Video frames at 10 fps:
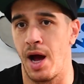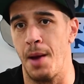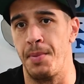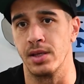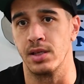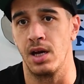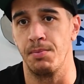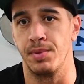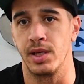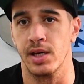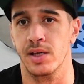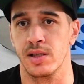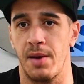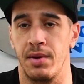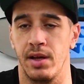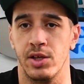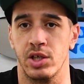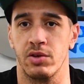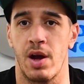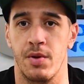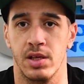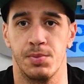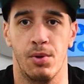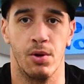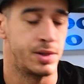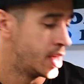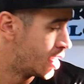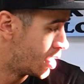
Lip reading: I picked it up because I've been itching to ride one of these boards.